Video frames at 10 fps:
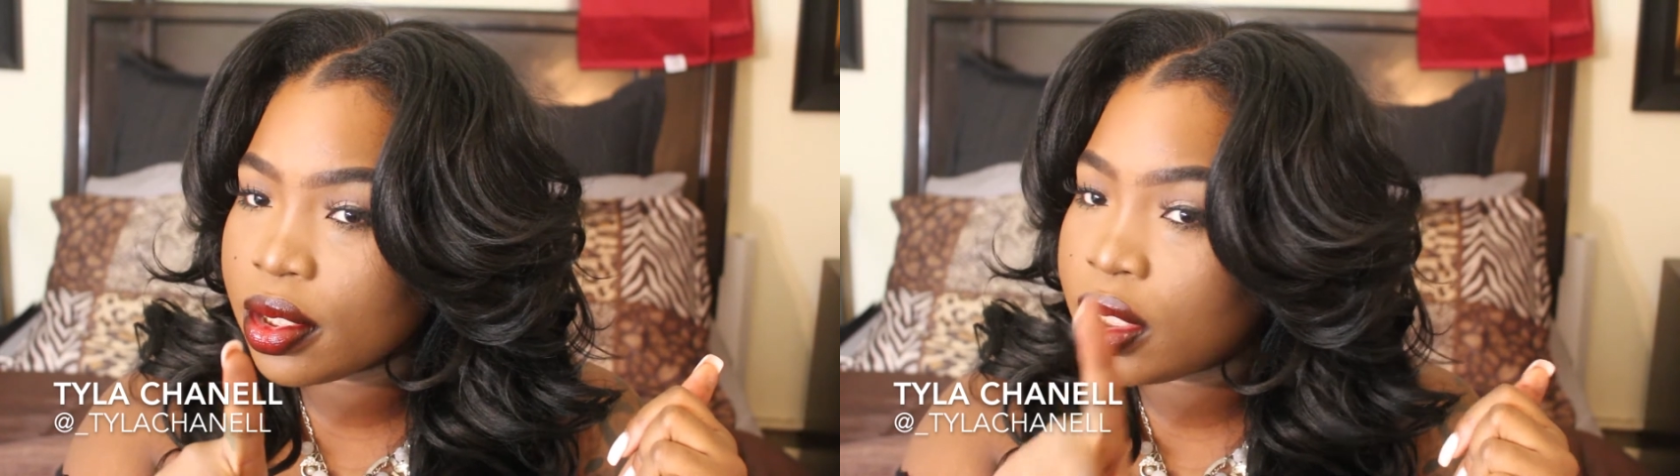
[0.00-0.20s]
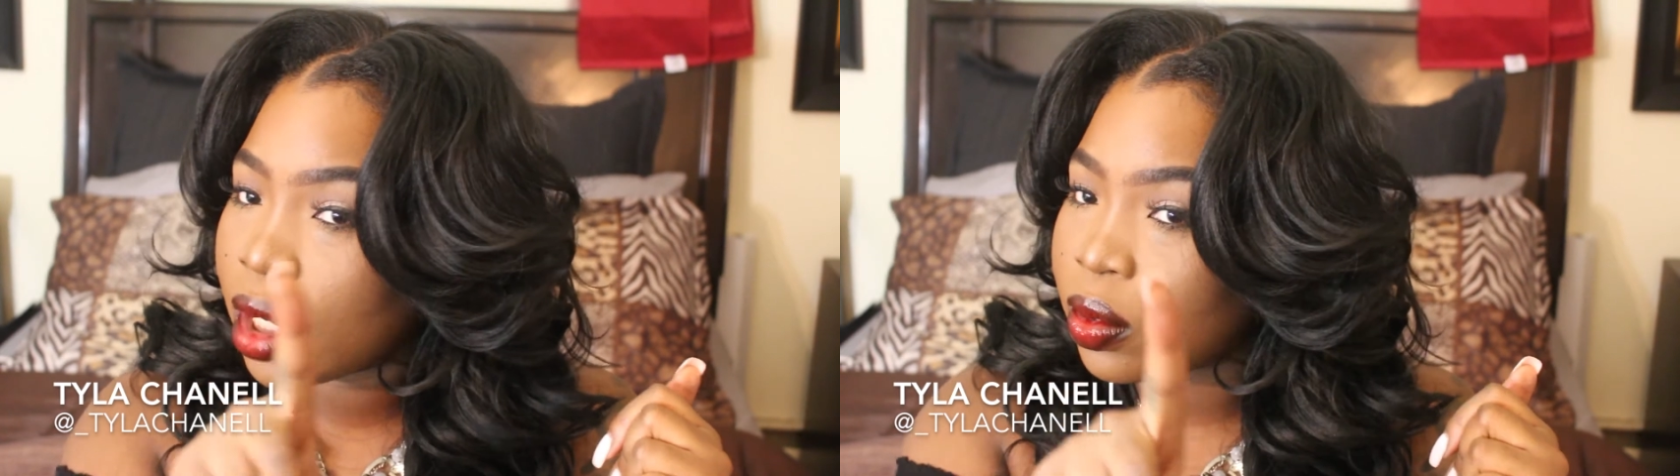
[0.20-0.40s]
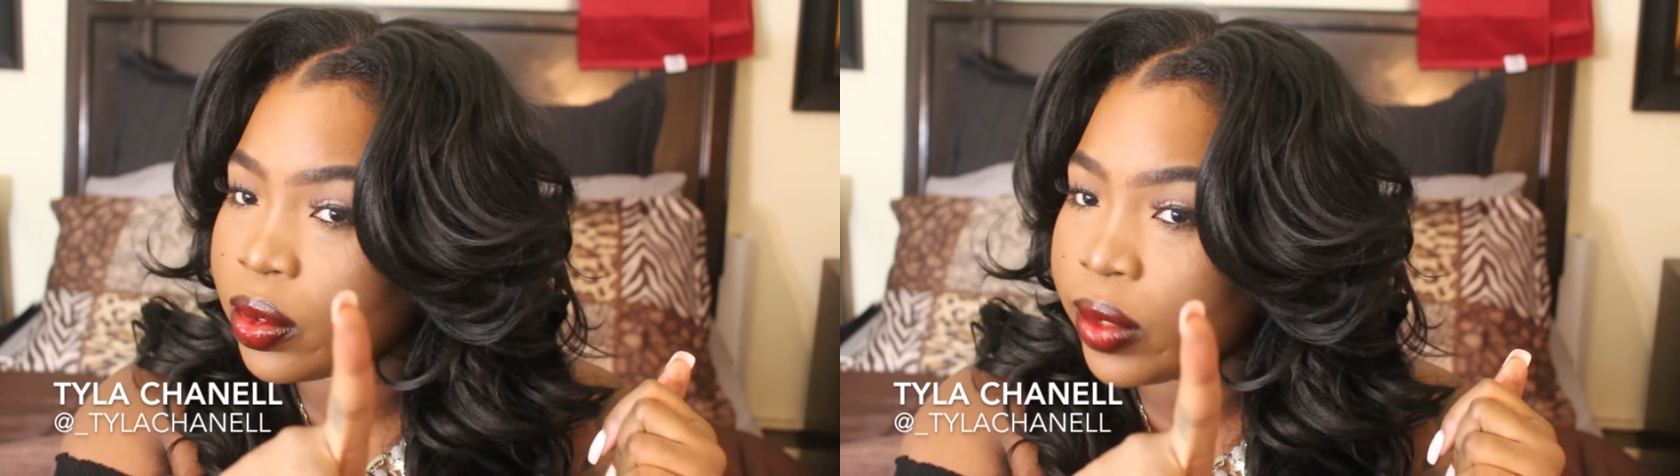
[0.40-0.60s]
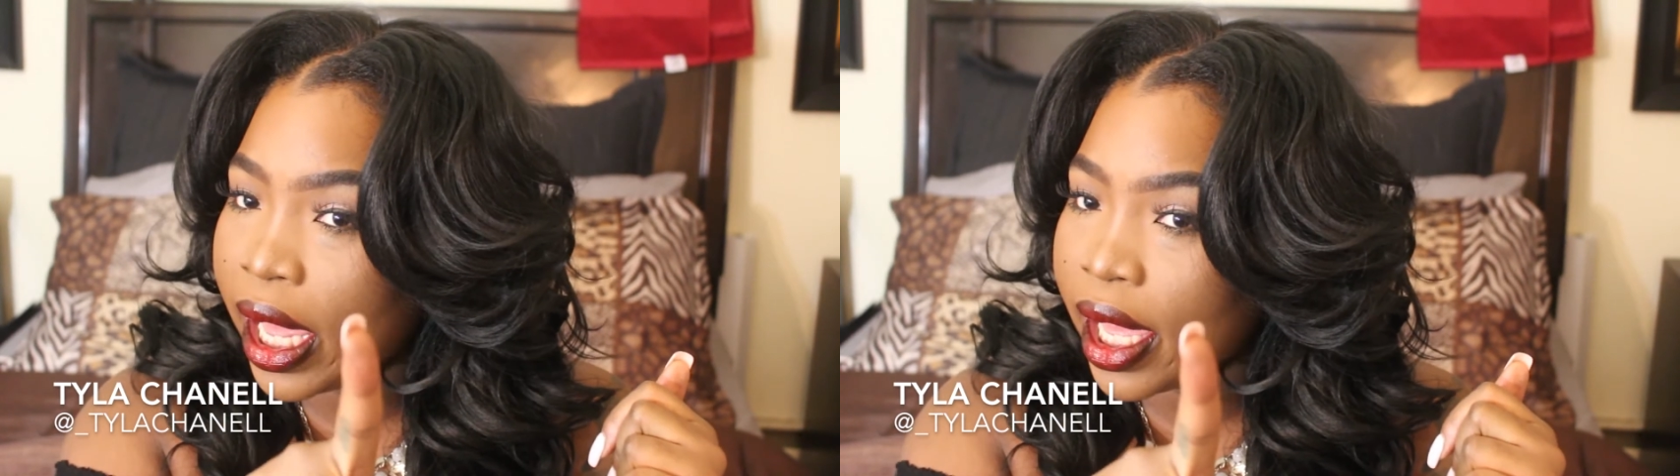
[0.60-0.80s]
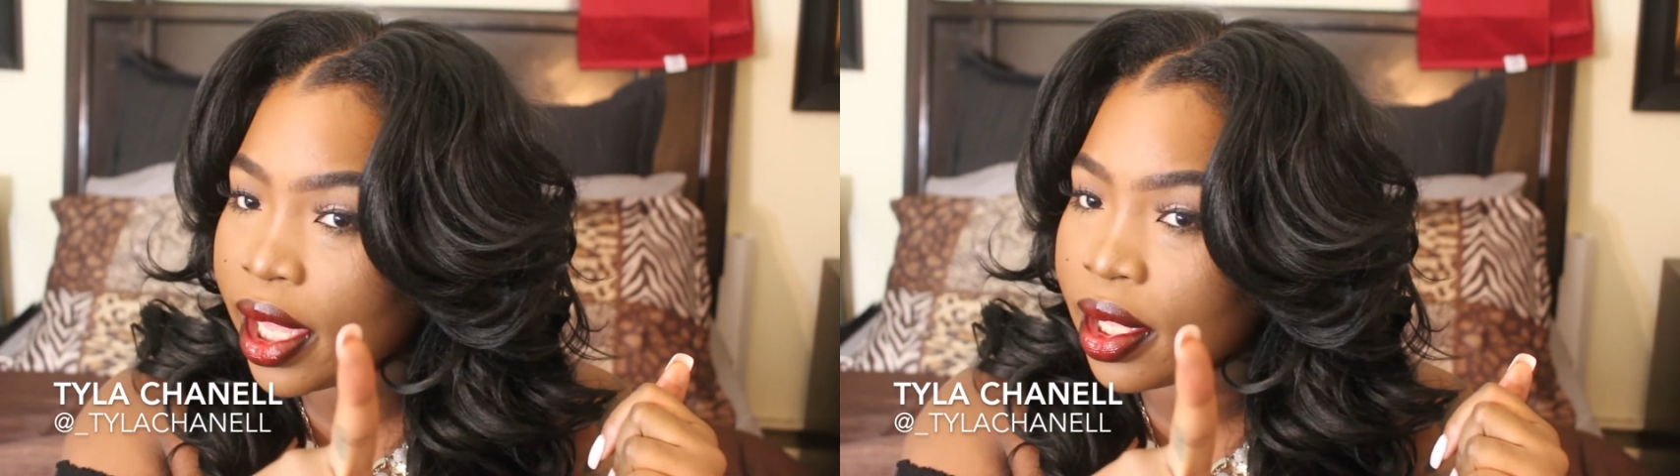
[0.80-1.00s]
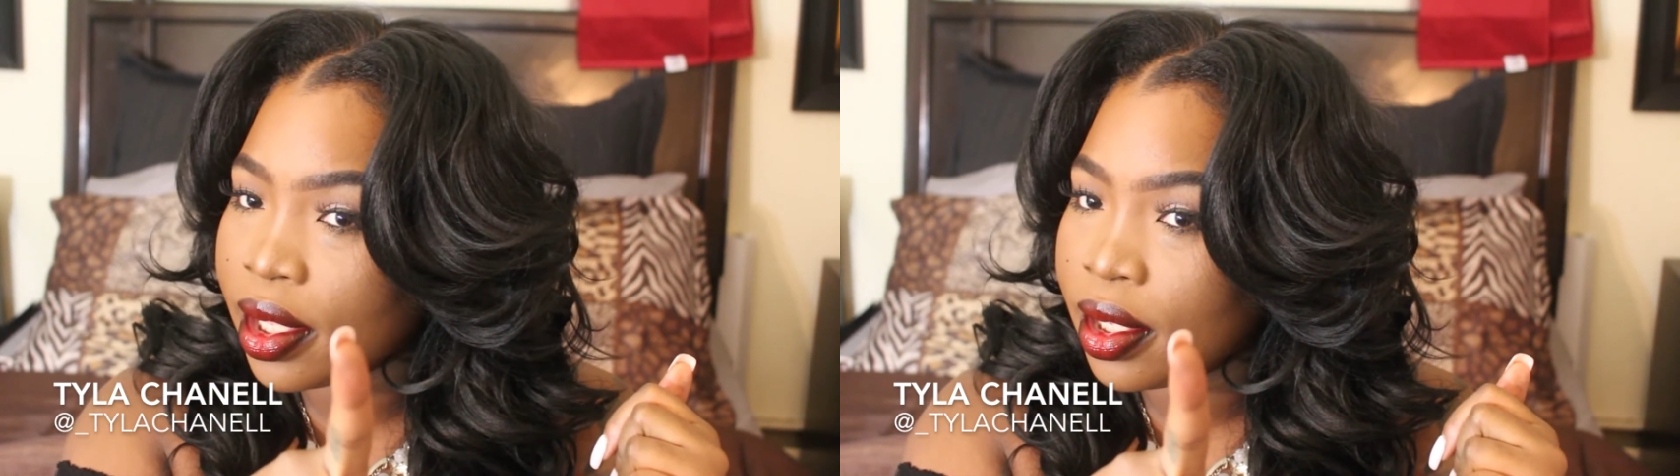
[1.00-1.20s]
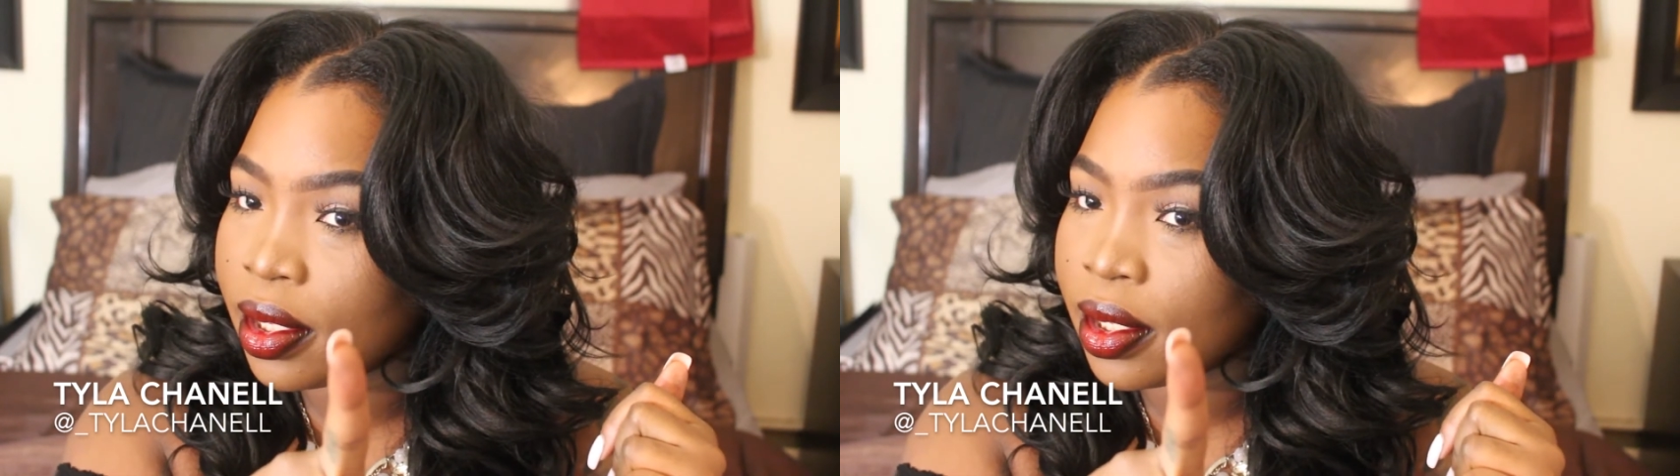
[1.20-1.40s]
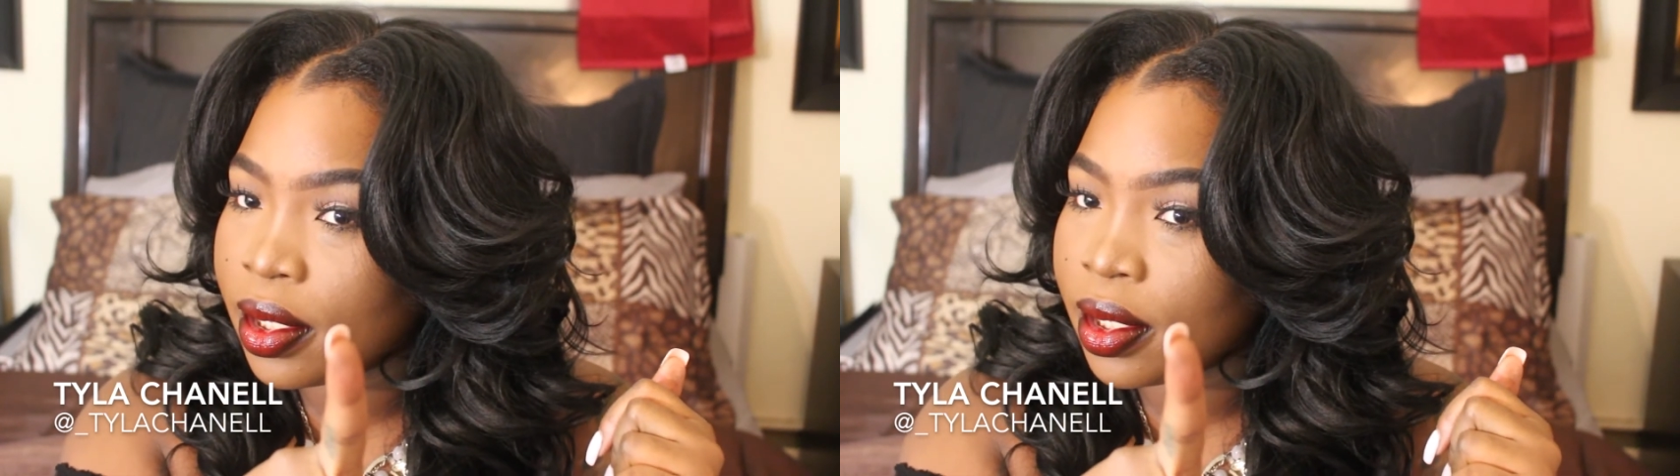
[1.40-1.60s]
don't do that,
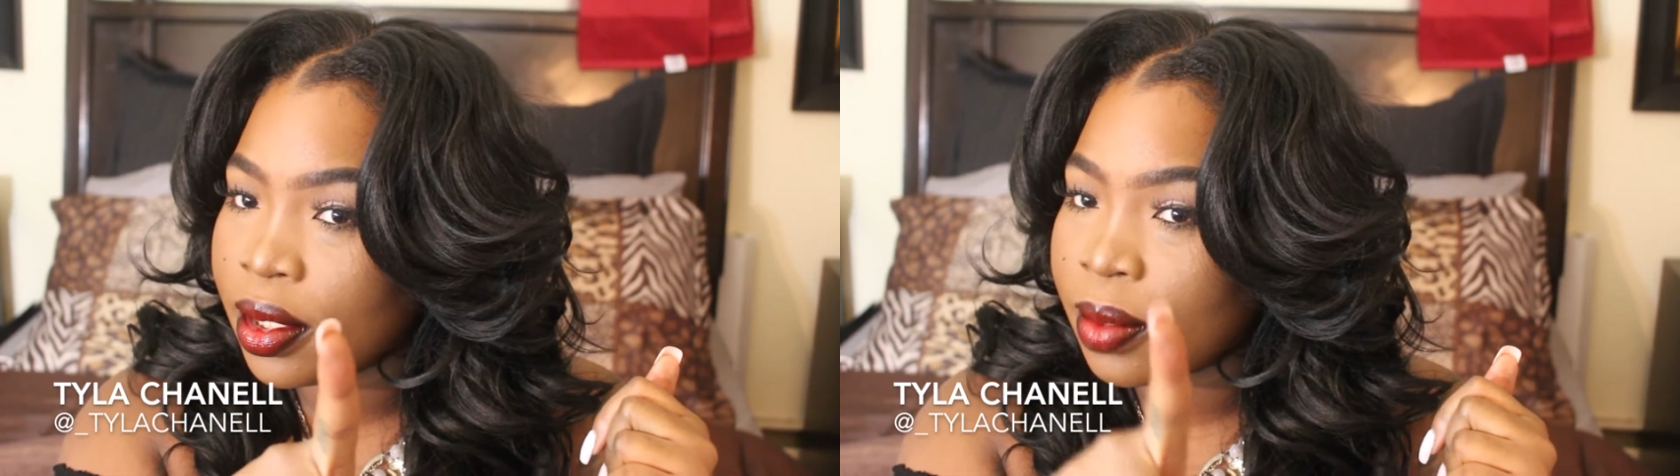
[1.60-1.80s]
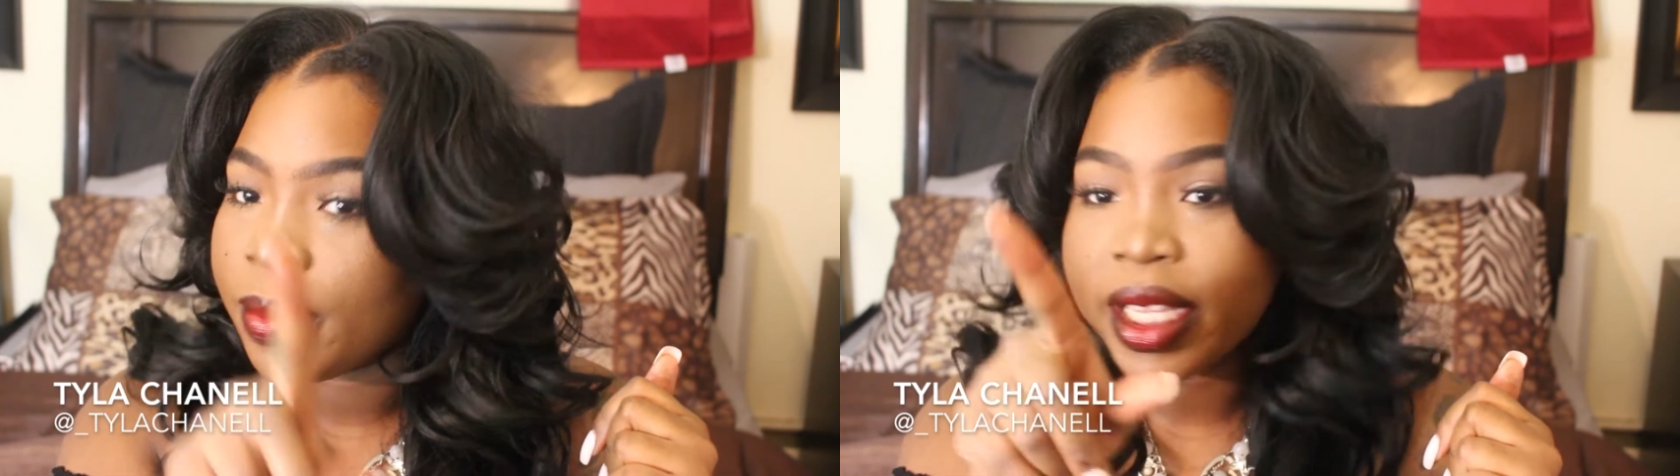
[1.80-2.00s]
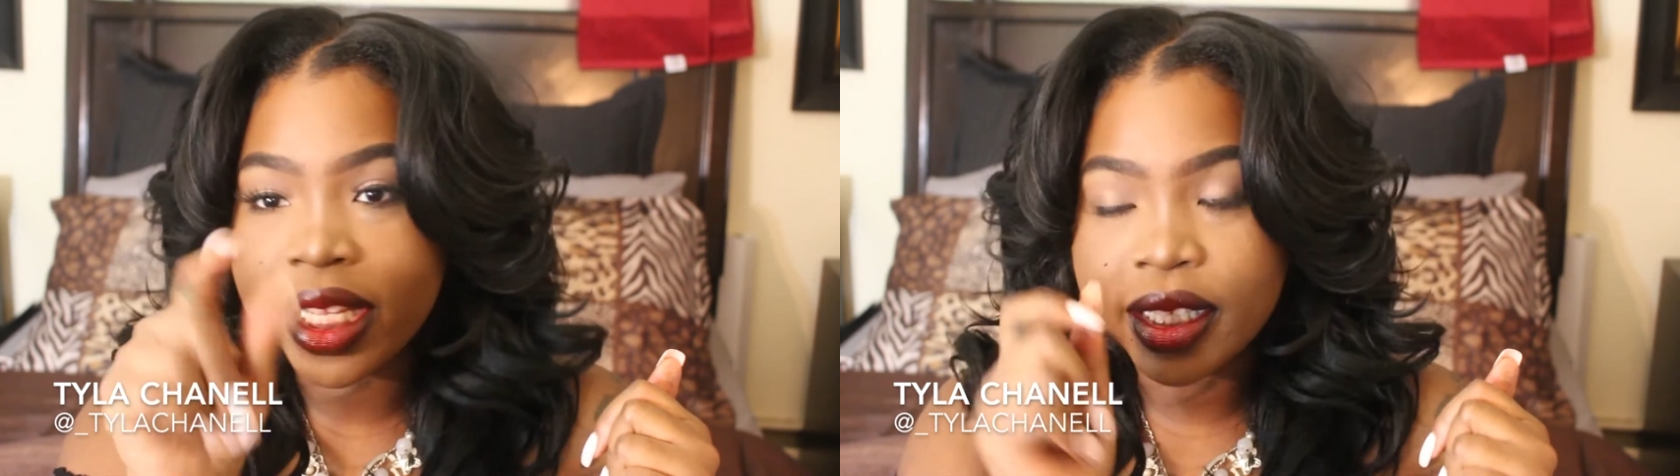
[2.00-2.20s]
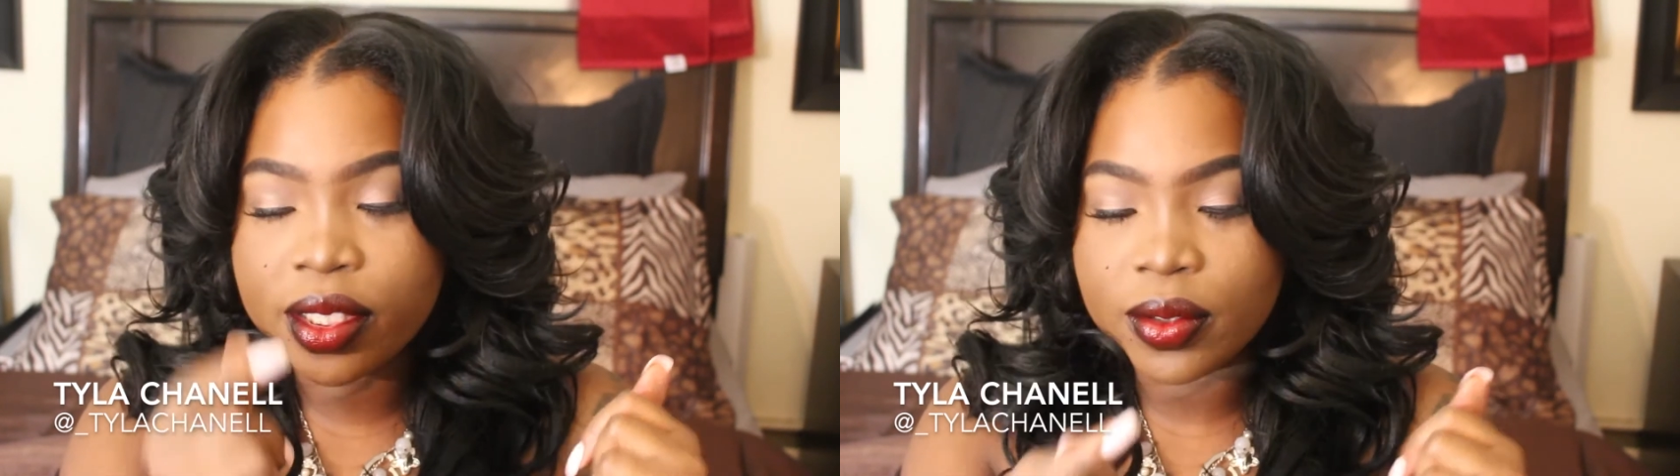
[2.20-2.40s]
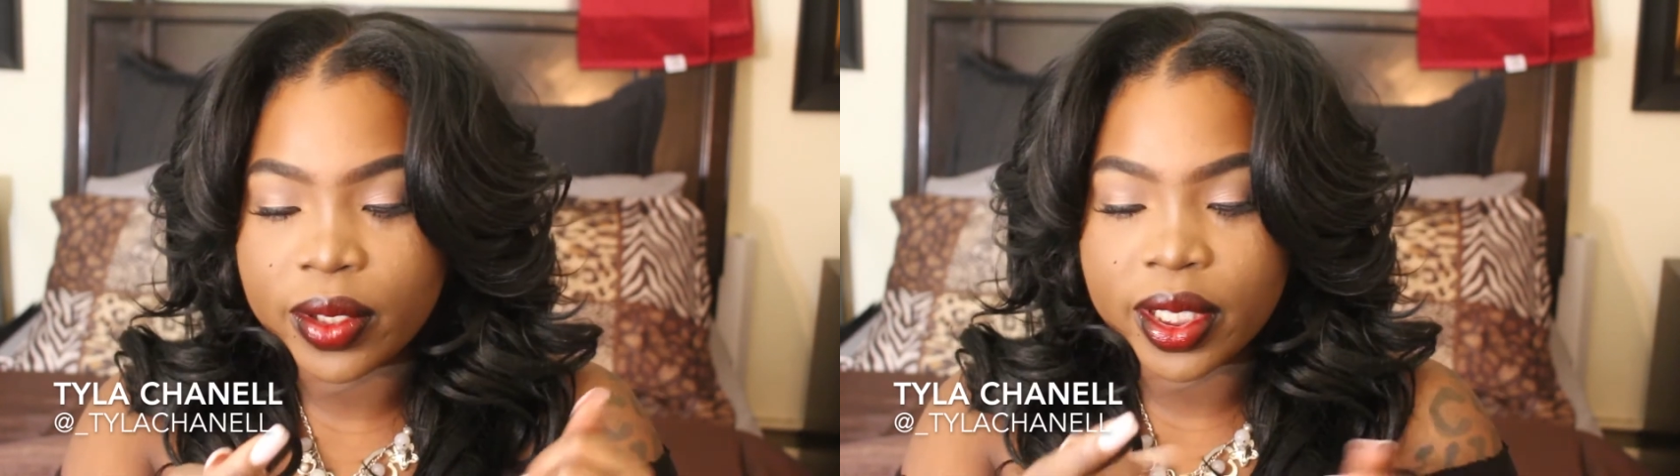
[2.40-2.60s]
but get into